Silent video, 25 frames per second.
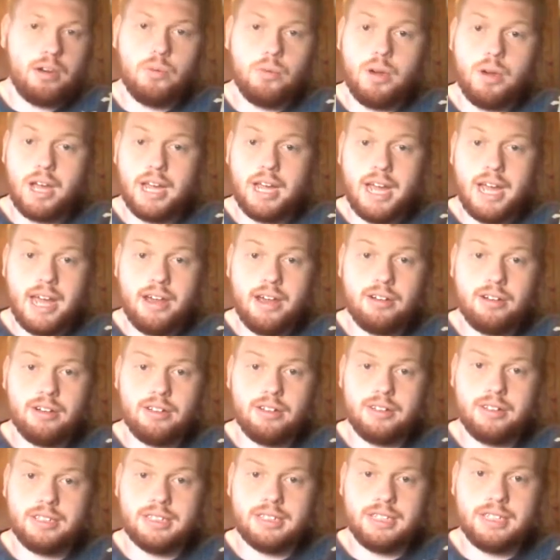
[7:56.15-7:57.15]
a way
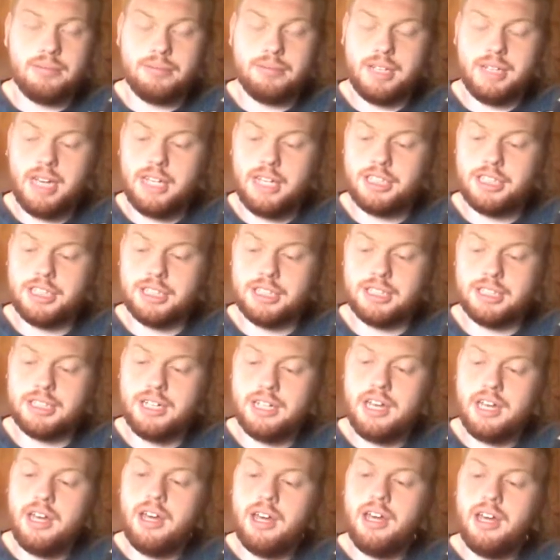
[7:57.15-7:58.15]
out of these
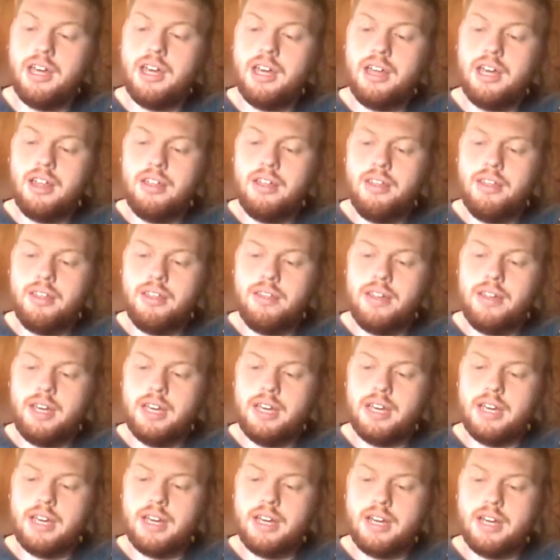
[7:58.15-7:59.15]
temptations.
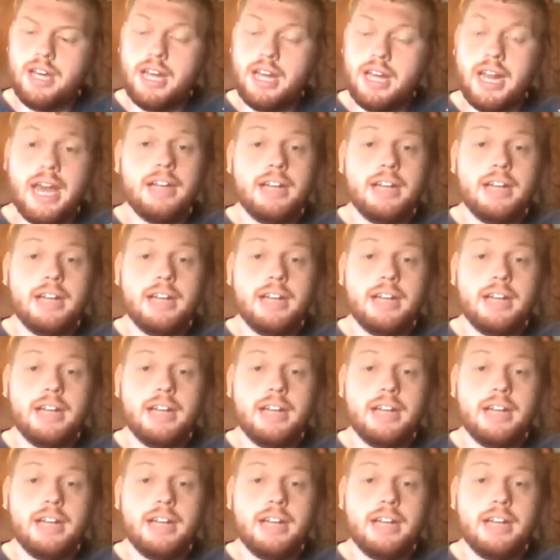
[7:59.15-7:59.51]
And